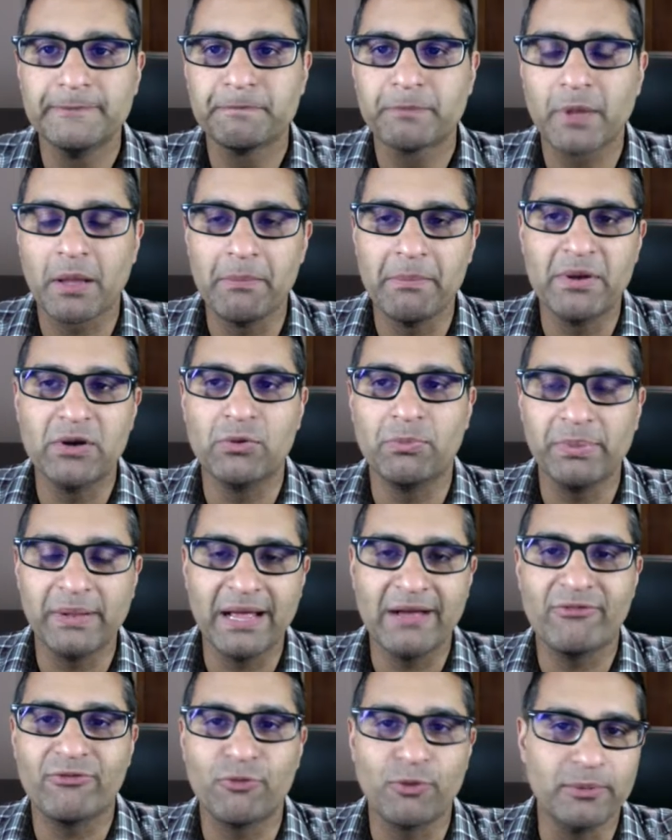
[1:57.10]
middle
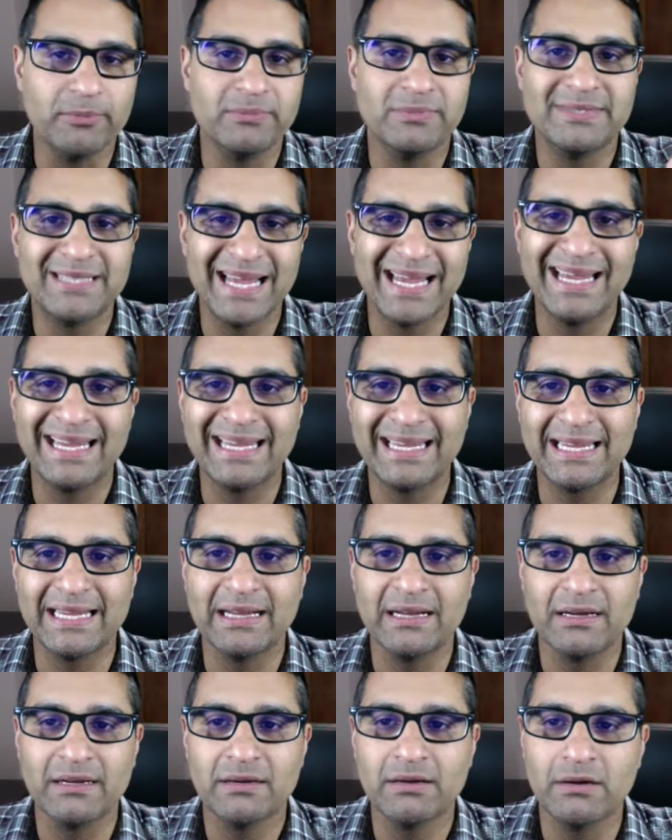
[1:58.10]
platform
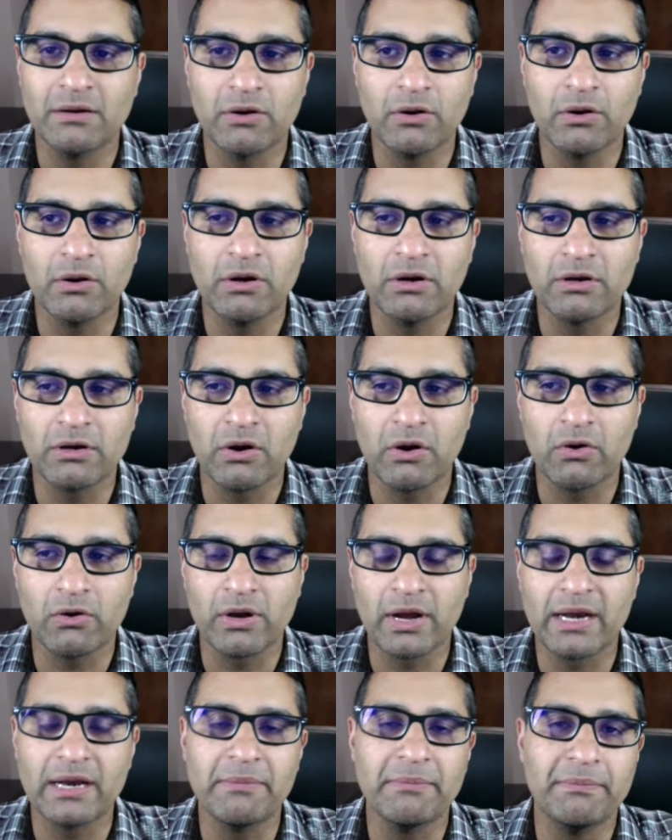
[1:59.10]
taking or
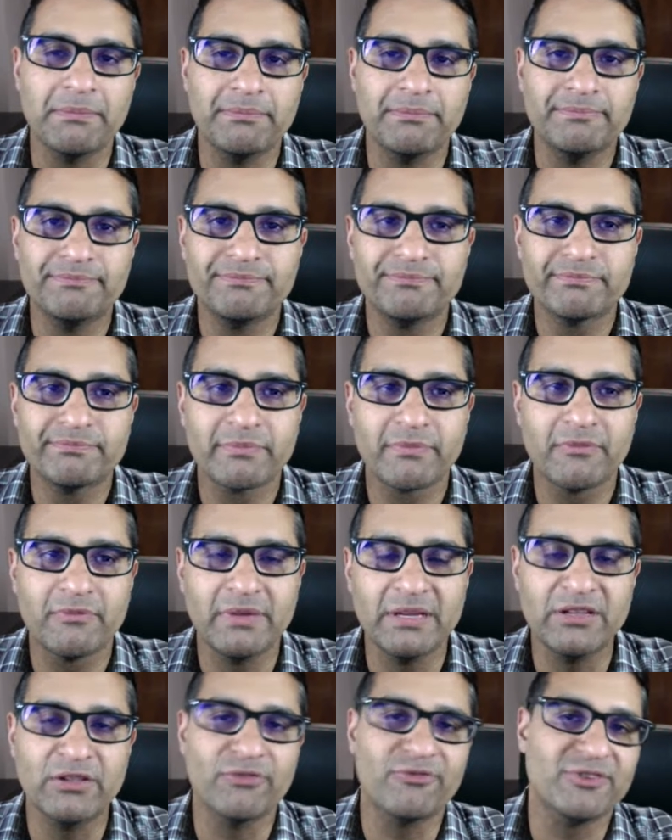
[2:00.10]
kind of
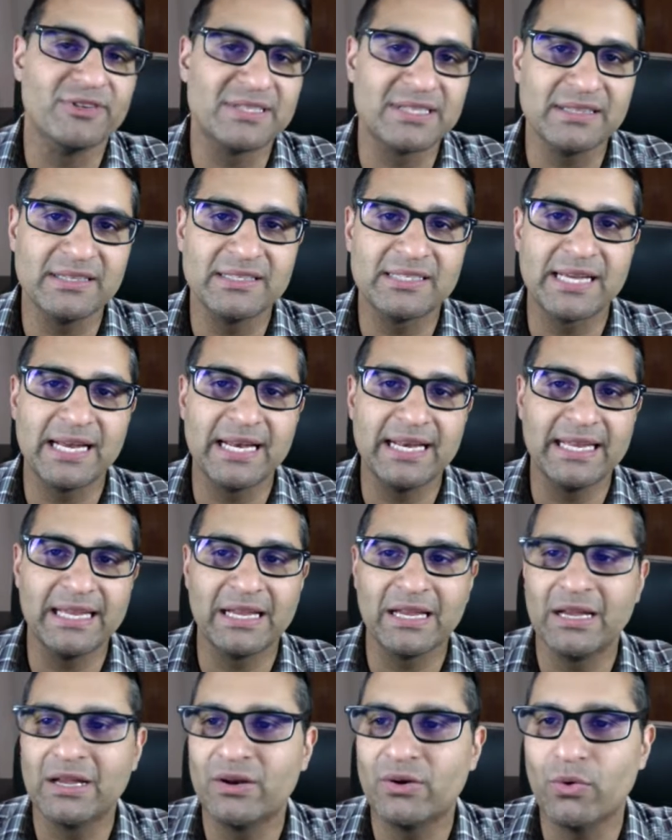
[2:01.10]
either facilitating
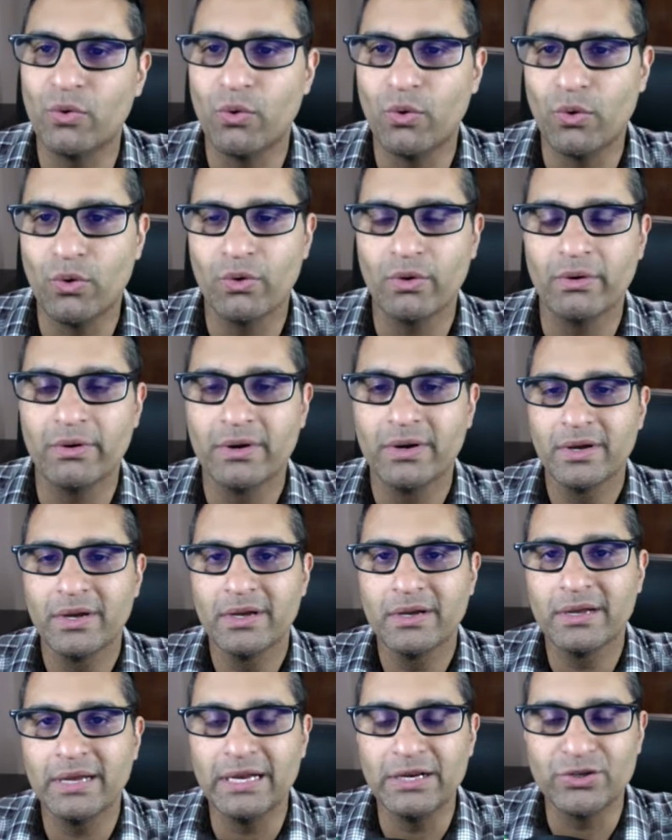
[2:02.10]
it or
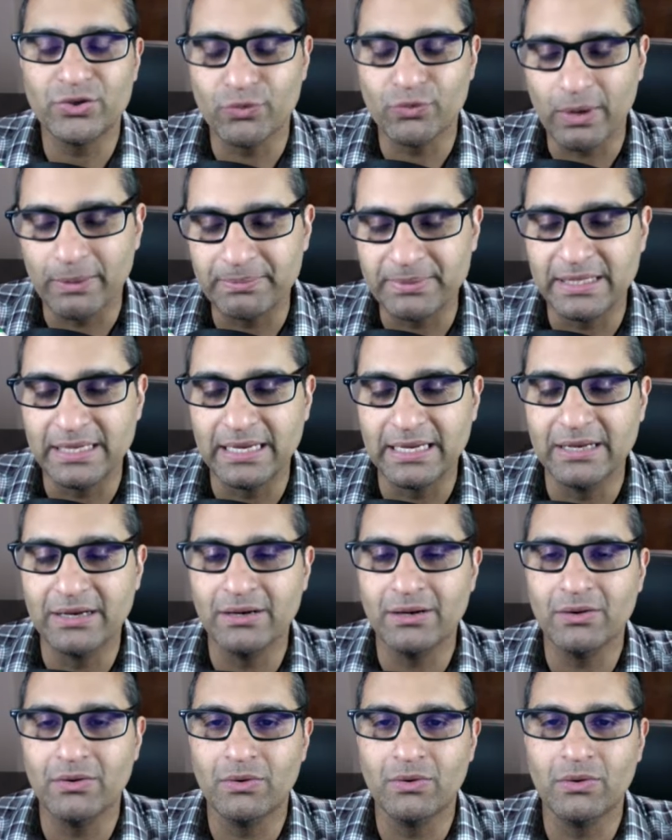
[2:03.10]
interrupting
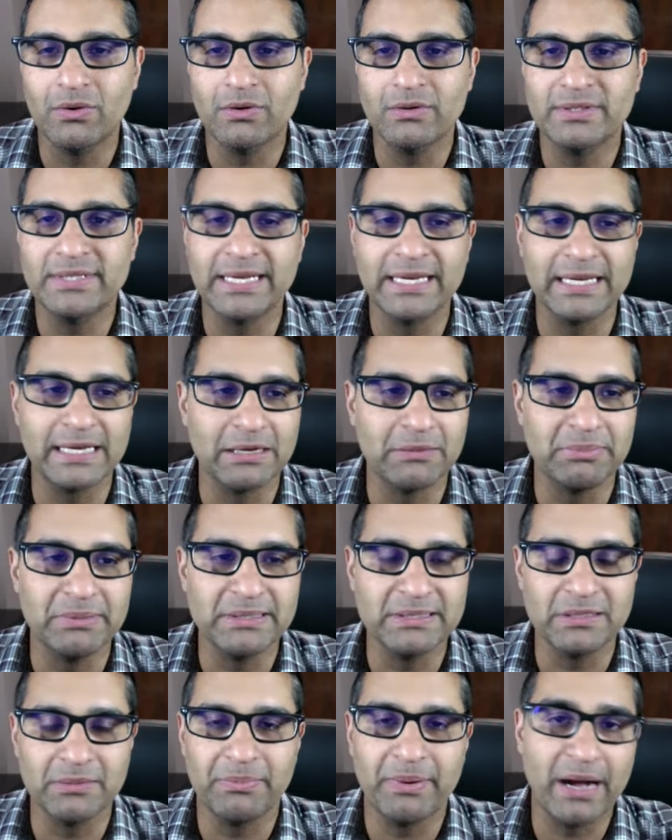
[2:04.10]
it or taking a
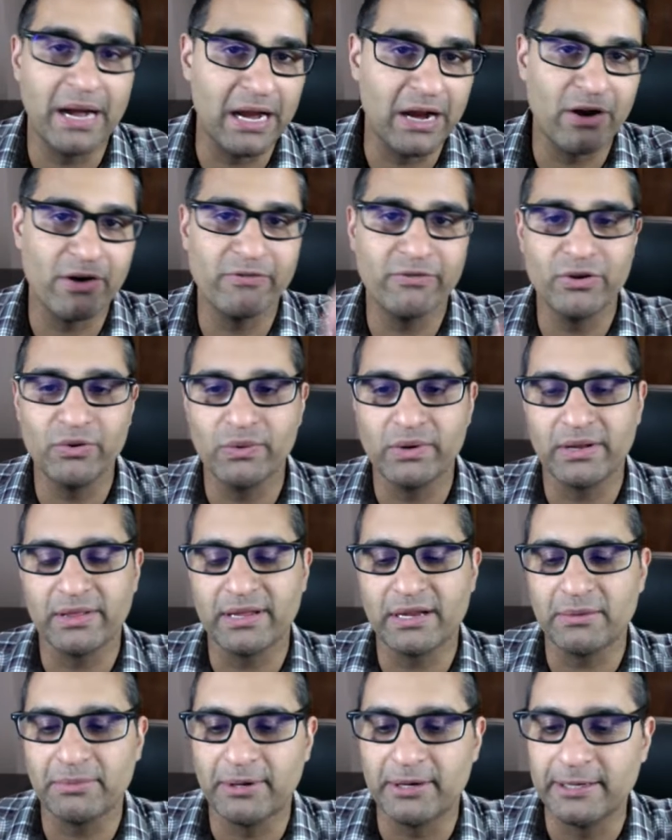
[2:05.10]
piece of the pie, however you want to
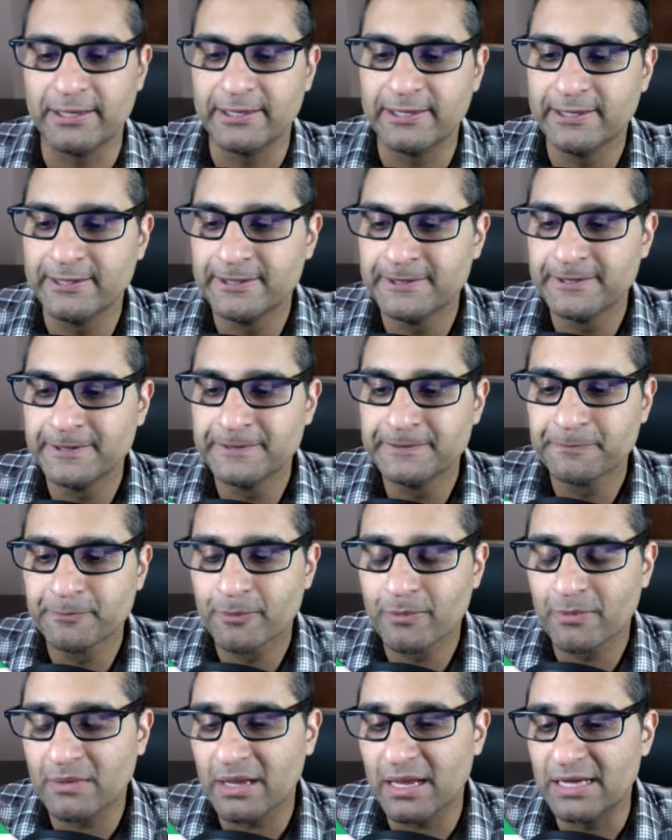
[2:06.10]
think about it.
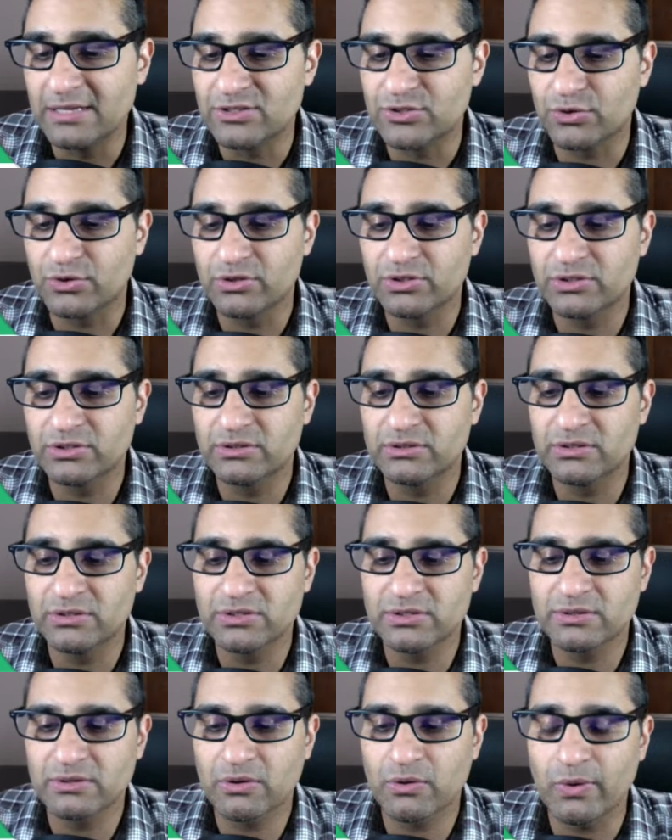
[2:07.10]
And so
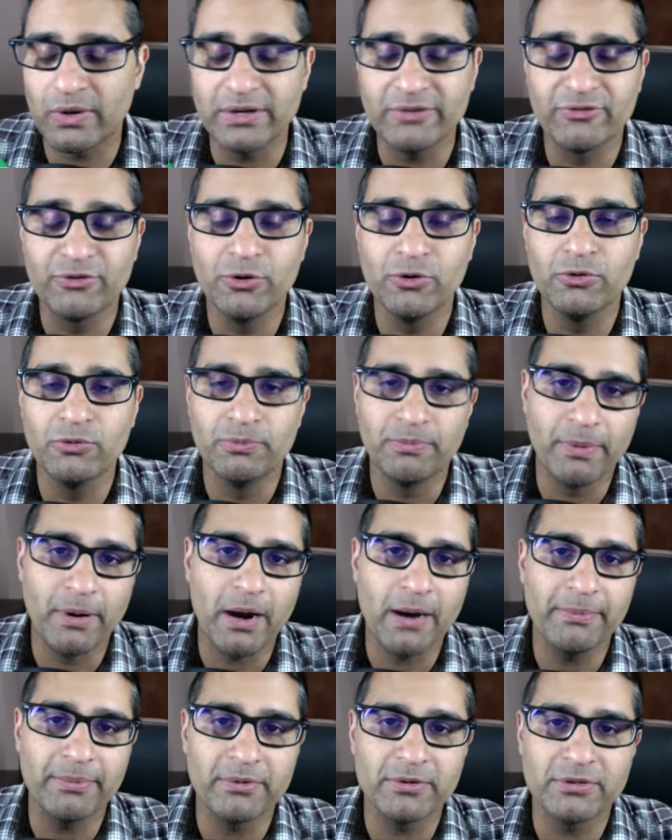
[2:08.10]
there's quite a few
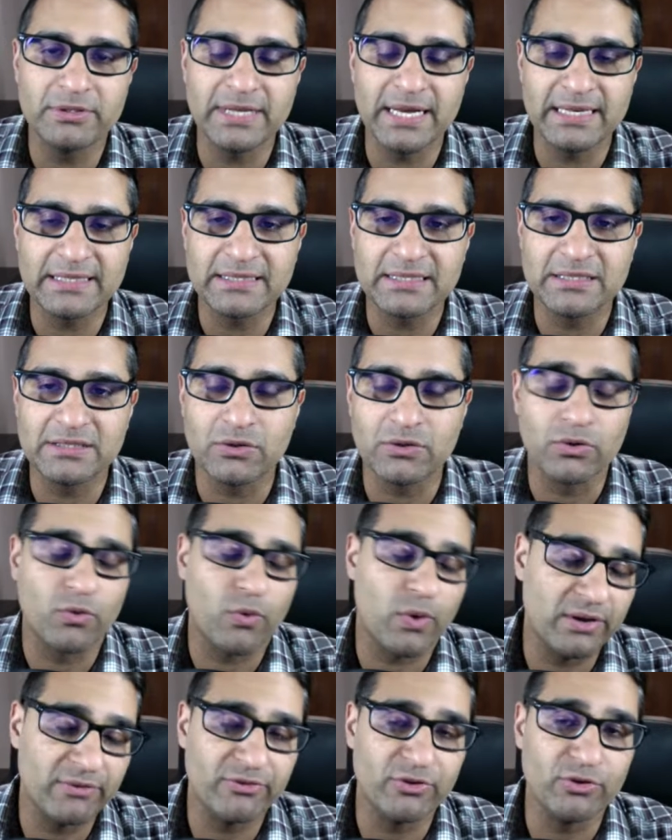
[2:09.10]
popular DEXs, or
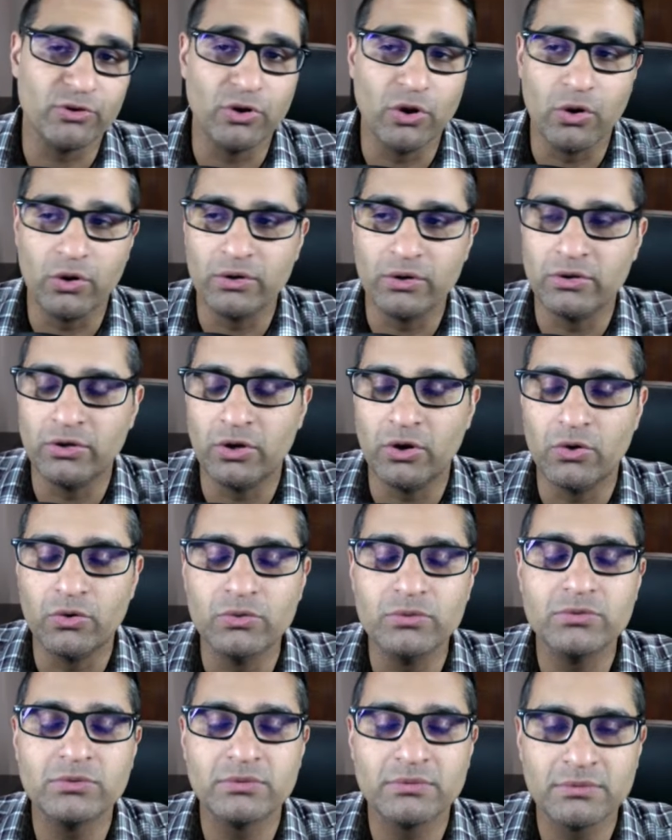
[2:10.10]
quite a few
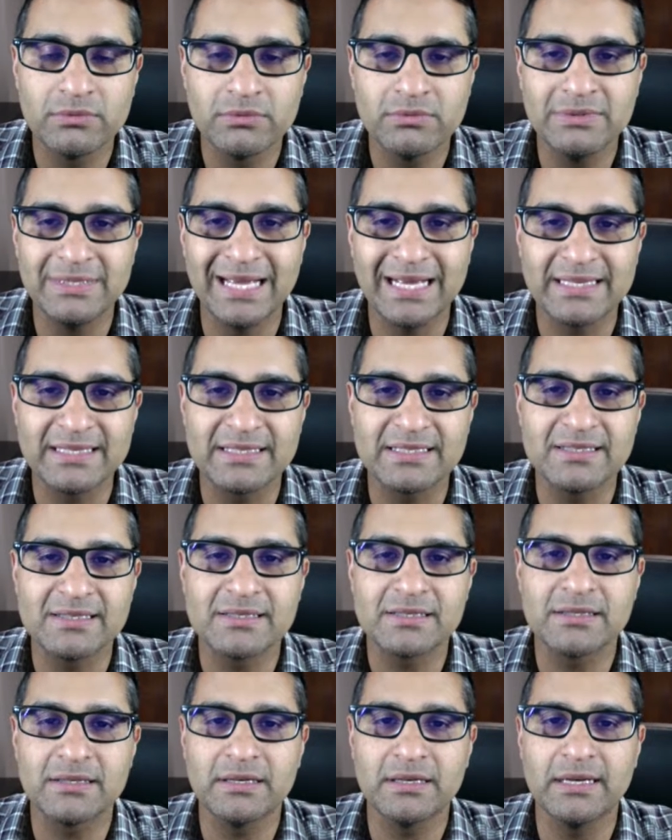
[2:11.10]
known
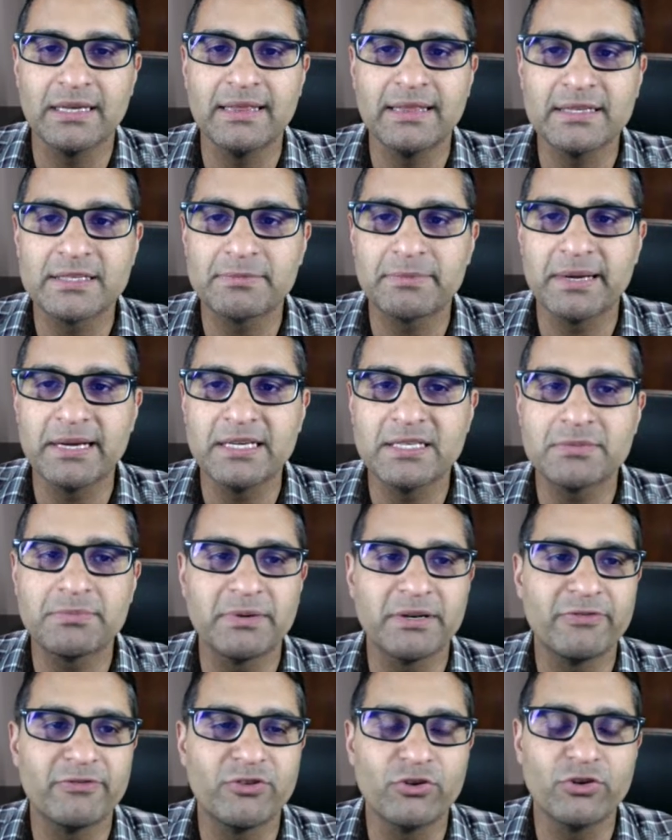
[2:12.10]
DEXs in the space. But
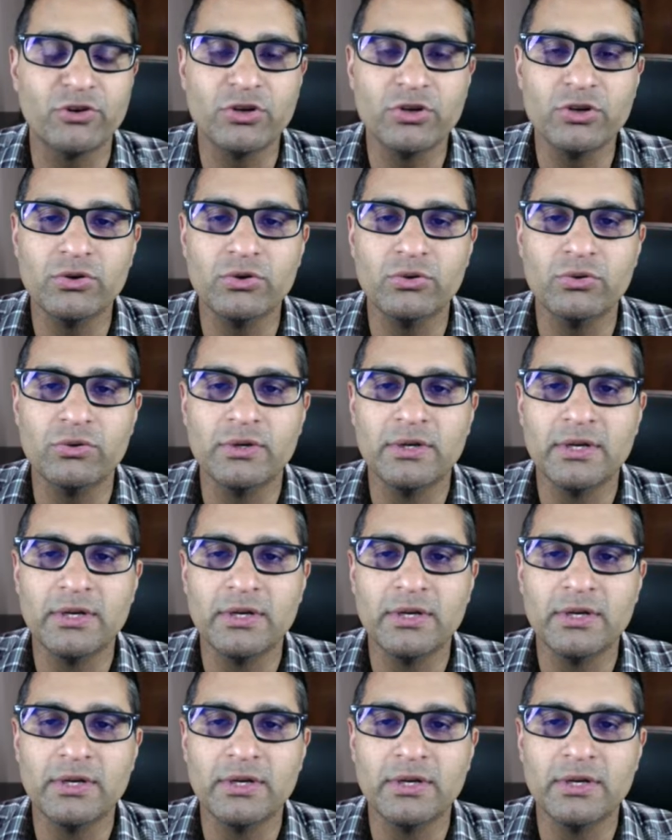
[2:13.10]
if you're new,